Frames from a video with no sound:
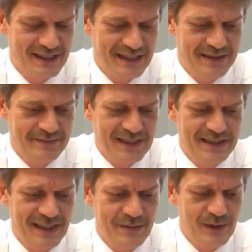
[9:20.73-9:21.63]
Um,
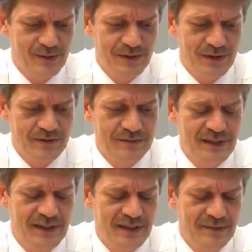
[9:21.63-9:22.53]
indeed, we do know
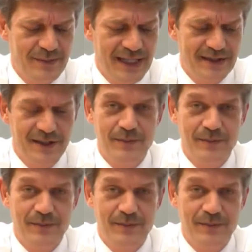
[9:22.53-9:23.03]
better